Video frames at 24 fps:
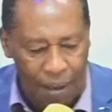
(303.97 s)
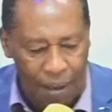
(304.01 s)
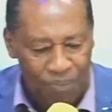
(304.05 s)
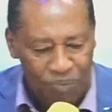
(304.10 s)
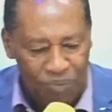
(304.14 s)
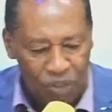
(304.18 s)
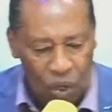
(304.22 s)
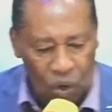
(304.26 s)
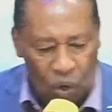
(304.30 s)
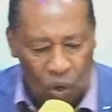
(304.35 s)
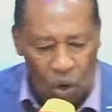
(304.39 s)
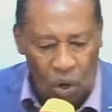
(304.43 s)

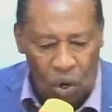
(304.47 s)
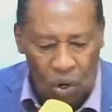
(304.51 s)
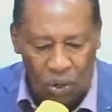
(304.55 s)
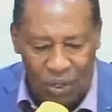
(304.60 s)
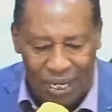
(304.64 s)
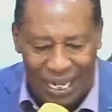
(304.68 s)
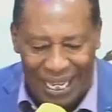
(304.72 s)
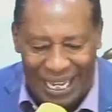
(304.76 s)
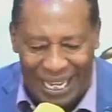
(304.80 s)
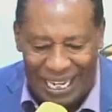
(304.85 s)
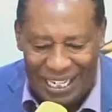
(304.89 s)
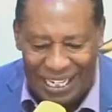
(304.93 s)
God
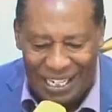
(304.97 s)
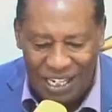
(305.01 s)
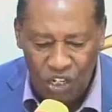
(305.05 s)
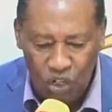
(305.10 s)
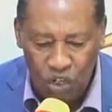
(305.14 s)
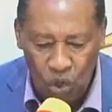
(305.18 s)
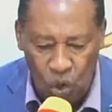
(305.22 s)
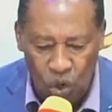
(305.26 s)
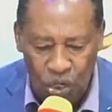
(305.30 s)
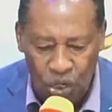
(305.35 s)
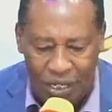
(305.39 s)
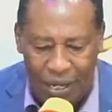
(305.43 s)
is not
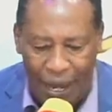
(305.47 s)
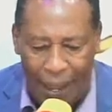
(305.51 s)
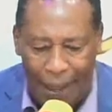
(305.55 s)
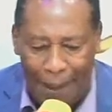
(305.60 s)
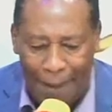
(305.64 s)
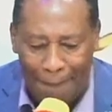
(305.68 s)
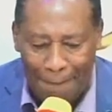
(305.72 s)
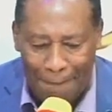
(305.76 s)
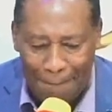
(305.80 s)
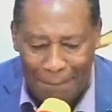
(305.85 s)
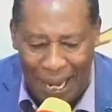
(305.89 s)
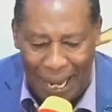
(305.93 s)
a
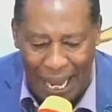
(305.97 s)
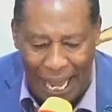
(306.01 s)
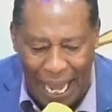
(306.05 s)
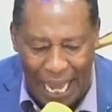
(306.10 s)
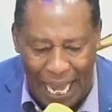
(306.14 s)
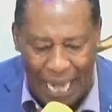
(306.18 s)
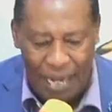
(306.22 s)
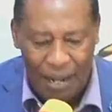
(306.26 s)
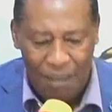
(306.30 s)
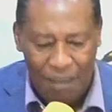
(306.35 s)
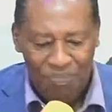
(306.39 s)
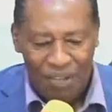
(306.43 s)
man
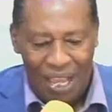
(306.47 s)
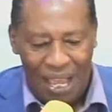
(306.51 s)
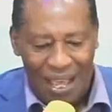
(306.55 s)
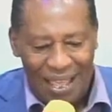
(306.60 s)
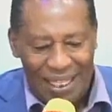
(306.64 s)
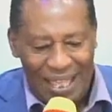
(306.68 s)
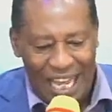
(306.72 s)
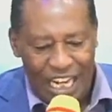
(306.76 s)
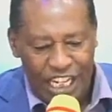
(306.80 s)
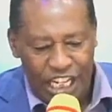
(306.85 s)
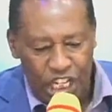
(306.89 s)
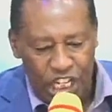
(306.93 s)
that
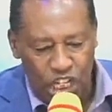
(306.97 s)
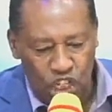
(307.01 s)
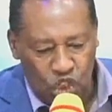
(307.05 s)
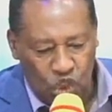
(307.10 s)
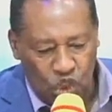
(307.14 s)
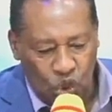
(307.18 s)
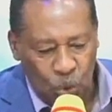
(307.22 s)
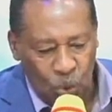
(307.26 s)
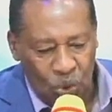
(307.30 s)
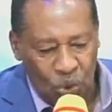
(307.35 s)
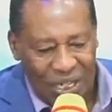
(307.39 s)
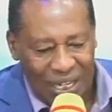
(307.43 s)
he should
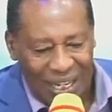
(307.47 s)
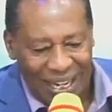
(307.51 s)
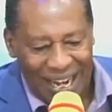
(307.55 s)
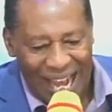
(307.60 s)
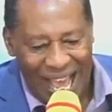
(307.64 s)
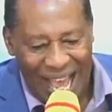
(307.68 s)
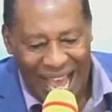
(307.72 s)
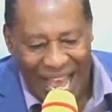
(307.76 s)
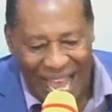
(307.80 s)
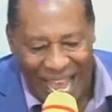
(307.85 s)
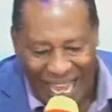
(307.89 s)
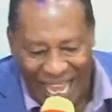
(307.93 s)

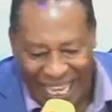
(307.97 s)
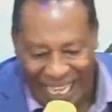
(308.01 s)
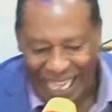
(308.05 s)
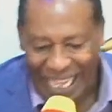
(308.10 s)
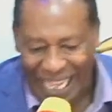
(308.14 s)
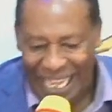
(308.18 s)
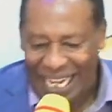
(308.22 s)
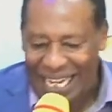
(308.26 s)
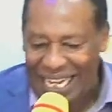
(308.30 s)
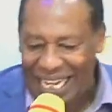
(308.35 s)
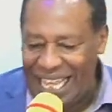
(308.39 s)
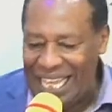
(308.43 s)
deny.
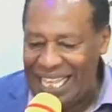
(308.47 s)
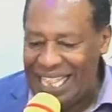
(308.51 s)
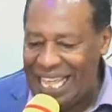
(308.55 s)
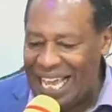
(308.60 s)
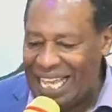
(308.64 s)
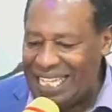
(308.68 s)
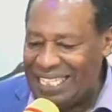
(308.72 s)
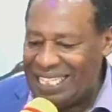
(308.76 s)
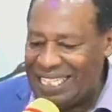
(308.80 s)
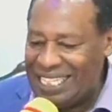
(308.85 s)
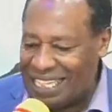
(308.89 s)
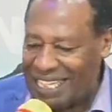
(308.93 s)
Neither is
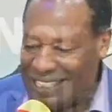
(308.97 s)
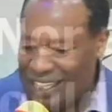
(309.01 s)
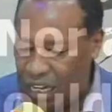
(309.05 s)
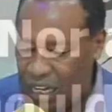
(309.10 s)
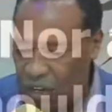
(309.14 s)
he a son of